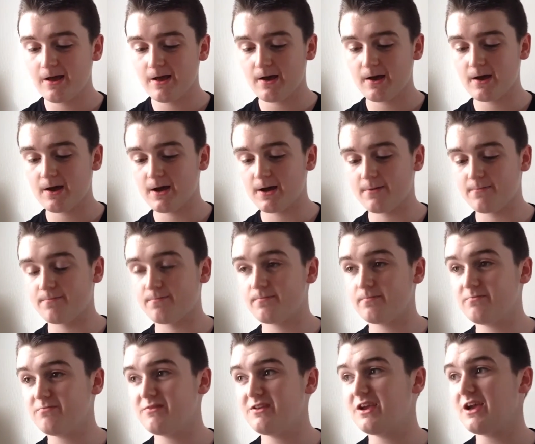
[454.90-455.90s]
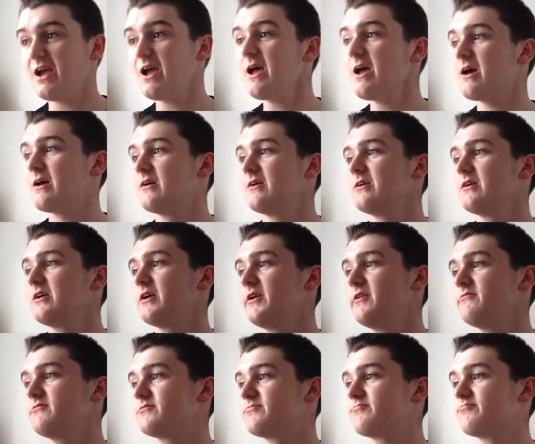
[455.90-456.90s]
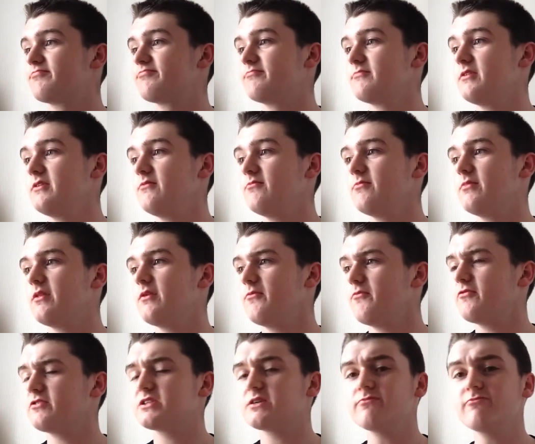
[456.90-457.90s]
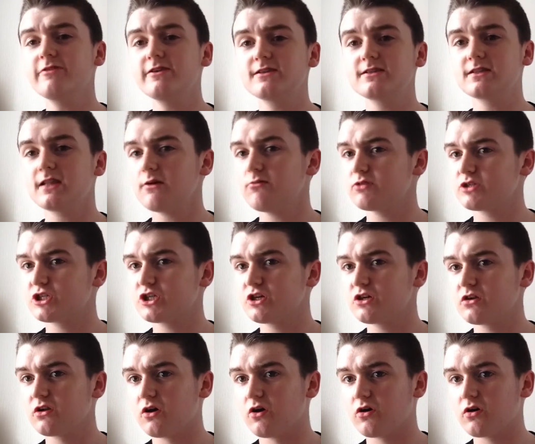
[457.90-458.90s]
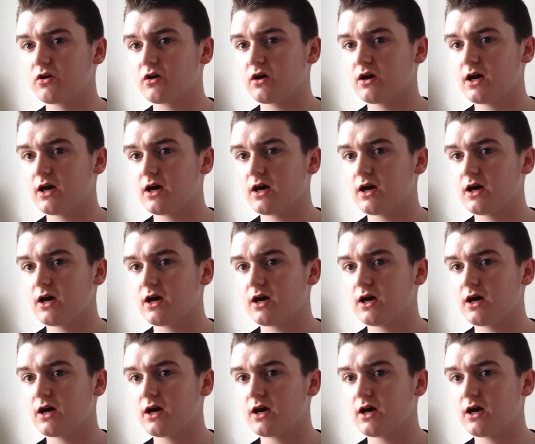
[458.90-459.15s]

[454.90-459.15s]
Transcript: Yeah, it was. For some reason, there were Sherlock